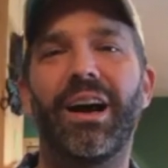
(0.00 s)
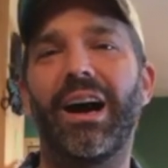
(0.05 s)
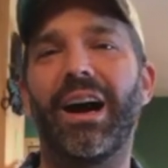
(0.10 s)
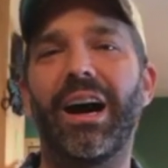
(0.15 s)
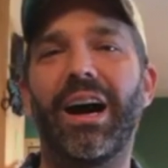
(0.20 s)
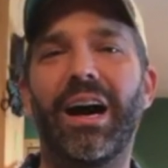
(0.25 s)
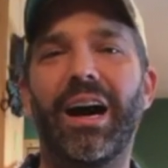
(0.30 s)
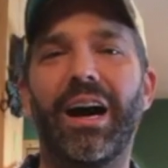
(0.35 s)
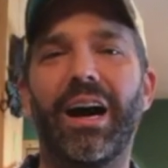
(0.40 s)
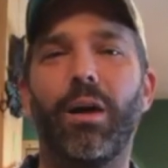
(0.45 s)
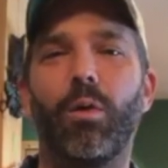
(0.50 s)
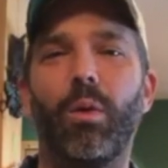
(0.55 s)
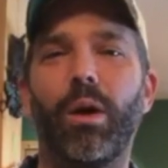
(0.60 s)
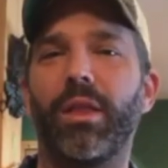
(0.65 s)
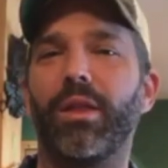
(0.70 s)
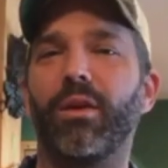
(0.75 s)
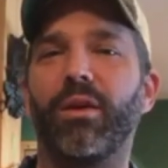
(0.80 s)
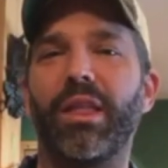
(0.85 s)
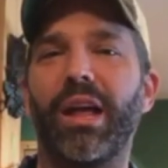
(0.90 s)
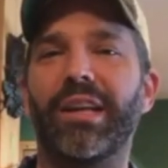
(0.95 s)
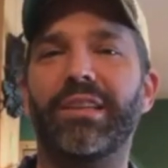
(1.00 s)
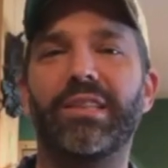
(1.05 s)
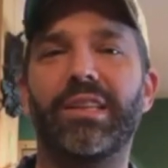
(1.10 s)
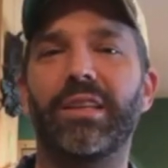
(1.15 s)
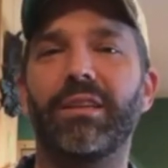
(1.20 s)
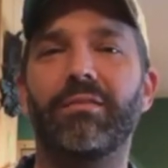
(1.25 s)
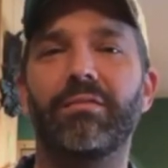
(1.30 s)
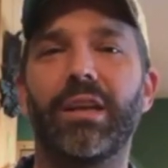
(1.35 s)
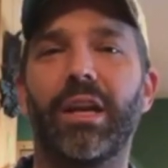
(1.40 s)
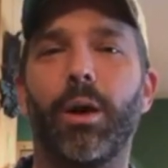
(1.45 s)
Whether that's,
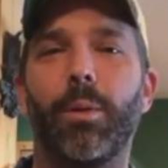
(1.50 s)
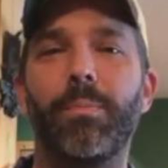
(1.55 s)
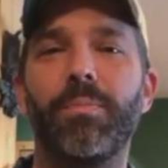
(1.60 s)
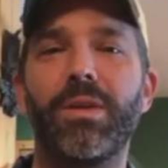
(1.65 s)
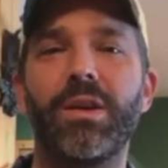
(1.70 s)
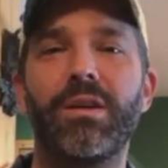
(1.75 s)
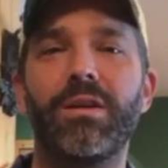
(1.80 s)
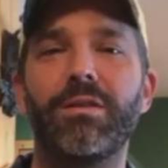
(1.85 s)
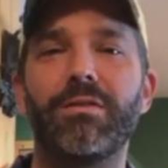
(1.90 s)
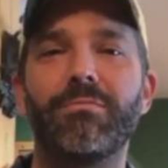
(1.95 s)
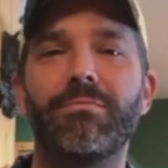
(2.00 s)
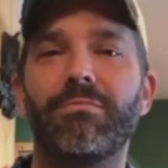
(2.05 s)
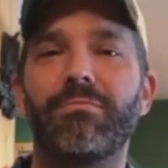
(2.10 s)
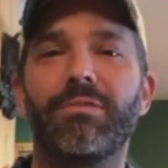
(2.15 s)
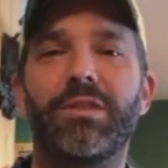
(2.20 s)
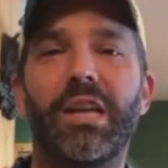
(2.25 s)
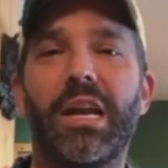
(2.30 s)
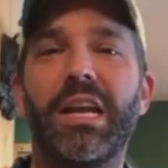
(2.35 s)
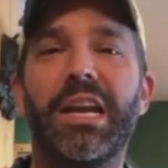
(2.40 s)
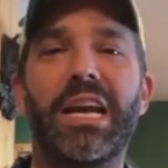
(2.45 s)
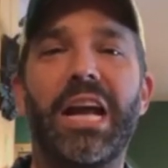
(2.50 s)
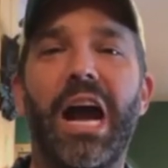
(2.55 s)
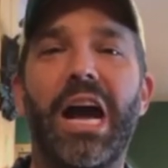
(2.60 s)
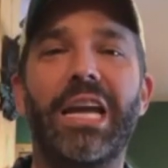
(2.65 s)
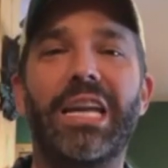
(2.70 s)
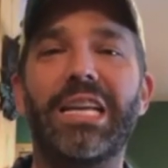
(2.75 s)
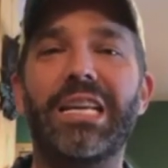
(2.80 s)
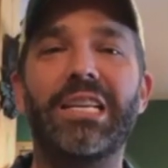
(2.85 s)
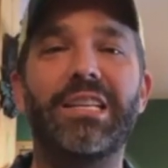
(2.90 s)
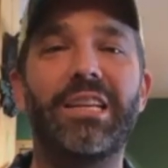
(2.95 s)
sending
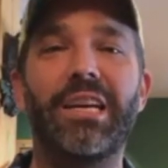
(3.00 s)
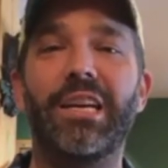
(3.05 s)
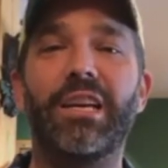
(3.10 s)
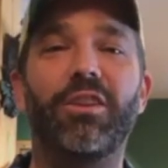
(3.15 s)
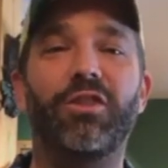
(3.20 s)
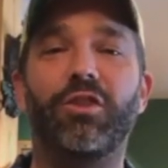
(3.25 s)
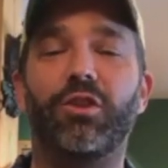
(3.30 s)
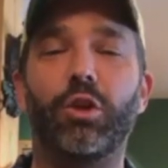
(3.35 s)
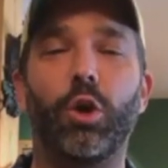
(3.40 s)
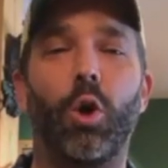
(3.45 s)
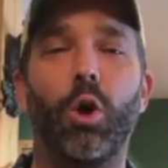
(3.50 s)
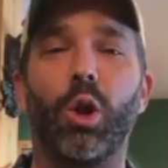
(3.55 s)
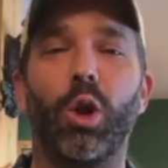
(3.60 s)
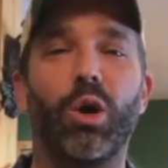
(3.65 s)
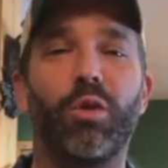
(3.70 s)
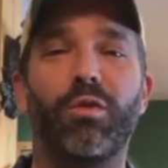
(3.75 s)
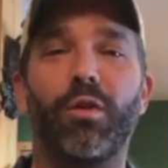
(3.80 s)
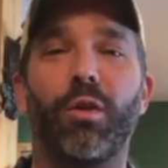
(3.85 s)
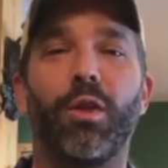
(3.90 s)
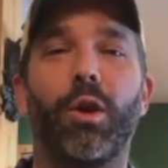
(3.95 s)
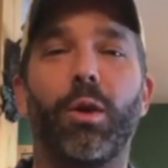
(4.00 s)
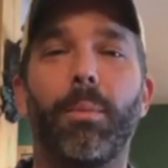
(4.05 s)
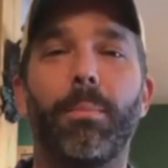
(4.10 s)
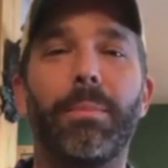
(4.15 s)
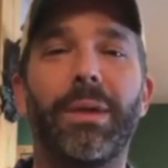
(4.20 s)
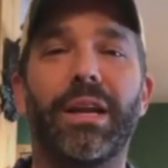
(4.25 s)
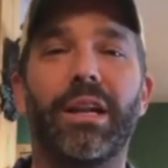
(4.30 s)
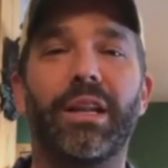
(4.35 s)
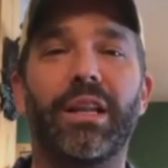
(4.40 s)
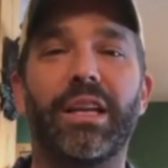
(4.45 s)
IEDs to all over the
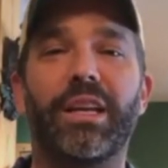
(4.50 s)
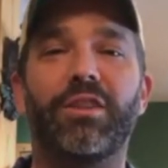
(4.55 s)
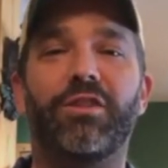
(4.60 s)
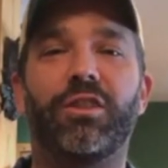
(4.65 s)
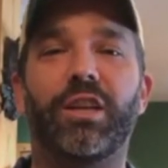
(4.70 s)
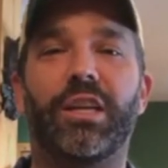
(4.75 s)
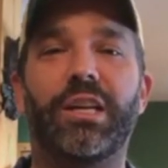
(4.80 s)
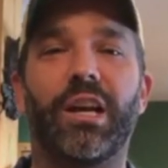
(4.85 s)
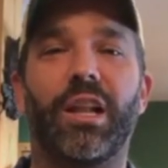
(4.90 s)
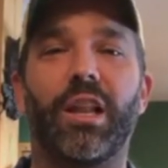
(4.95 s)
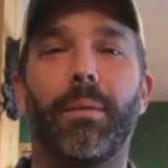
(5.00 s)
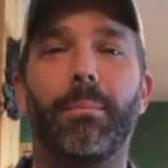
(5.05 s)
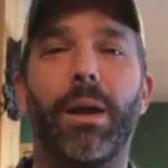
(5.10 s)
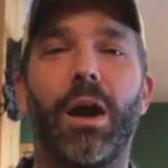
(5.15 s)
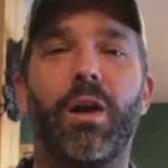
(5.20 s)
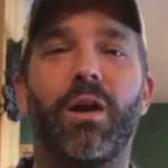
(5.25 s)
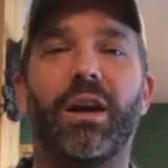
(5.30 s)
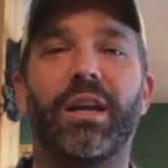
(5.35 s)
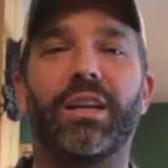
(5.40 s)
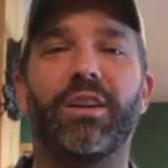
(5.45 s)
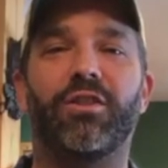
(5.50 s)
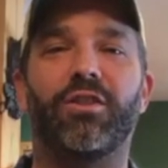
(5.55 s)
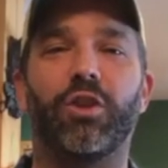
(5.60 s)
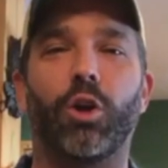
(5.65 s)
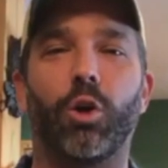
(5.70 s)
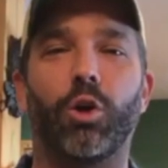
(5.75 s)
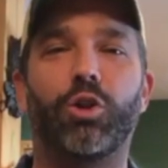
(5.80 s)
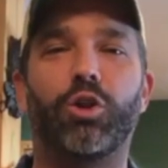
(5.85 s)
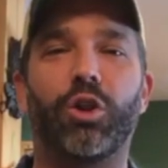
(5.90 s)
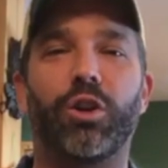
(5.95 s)
Middle East to kill American
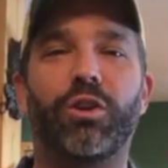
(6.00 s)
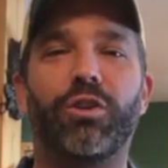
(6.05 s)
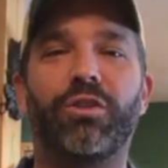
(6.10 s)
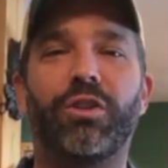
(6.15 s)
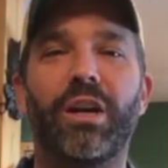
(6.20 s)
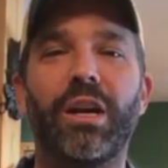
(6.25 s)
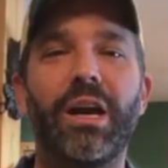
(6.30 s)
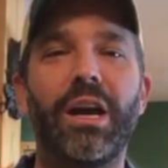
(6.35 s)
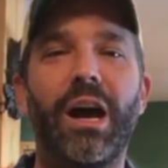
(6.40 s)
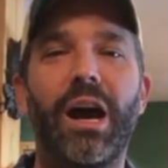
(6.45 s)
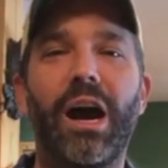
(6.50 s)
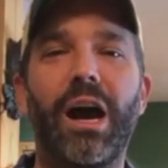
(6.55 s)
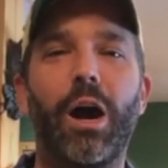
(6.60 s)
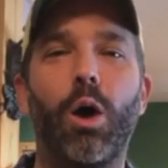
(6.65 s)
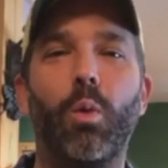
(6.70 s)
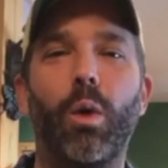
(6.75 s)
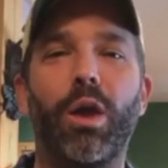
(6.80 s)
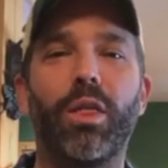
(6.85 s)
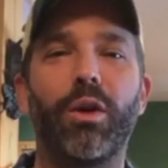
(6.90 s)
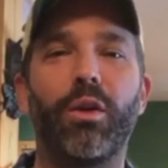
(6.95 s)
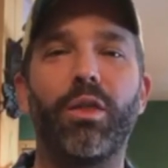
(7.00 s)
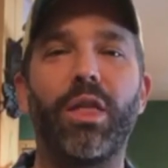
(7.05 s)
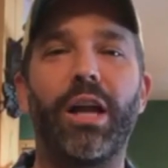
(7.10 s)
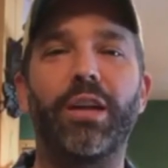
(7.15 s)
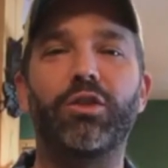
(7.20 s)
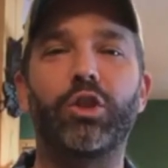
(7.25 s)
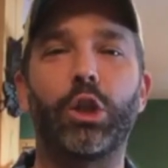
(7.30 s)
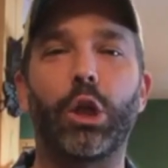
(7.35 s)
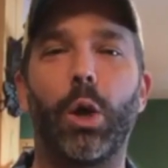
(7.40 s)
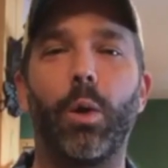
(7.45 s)
soldiers, whether
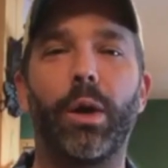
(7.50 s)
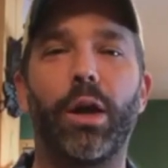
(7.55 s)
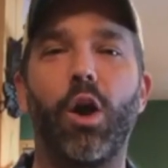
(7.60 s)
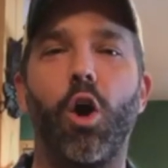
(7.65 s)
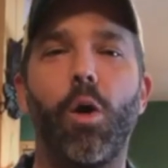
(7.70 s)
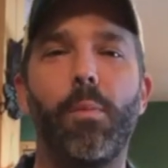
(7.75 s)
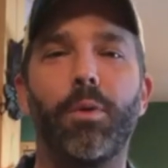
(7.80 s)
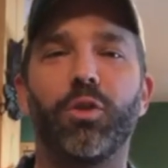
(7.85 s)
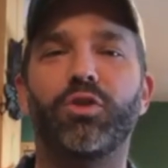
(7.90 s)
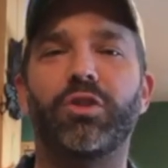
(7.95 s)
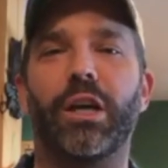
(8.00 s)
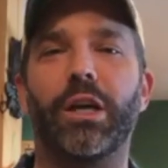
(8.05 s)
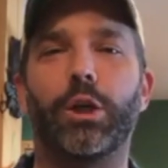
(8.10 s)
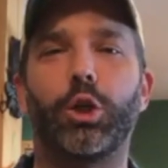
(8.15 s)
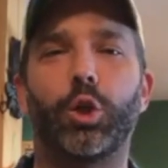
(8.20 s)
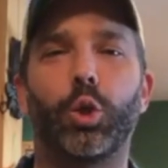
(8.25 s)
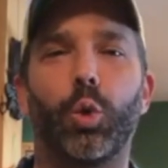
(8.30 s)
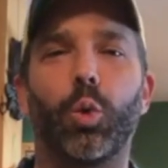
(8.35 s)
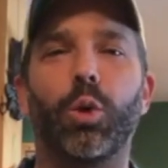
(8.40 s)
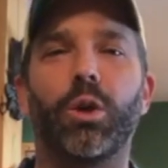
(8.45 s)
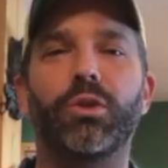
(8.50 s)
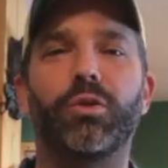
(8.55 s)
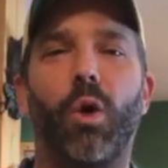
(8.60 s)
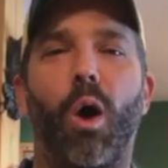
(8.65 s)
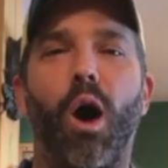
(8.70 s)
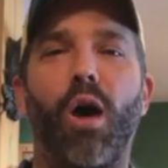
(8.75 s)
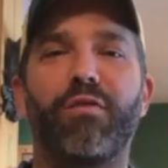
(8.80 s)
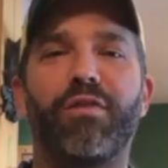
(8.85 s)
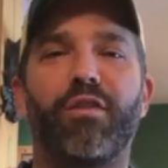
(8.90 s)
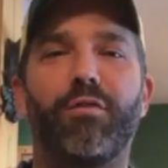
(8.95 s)
that's throwing homosexuals
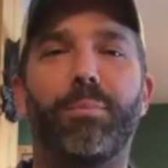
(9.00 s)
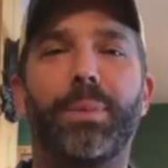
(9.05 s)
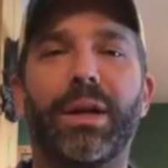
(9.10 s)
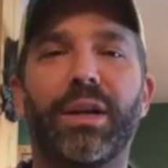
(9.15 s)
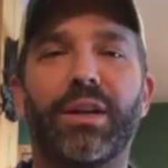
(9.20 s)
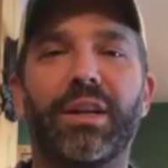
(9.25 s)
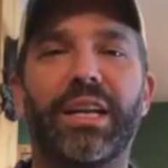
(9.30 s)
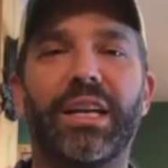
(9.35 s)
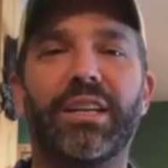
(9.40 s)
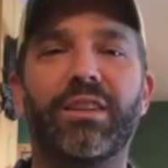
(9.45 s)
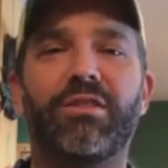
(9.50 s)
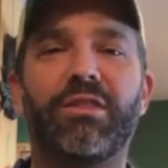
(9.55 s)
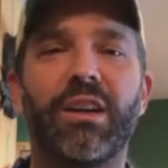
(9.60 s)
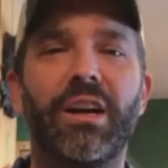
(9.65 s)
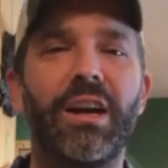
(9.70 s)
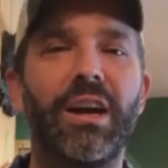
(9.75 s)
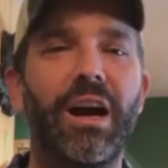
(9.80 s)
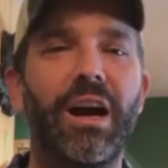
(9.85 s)
off of buildings,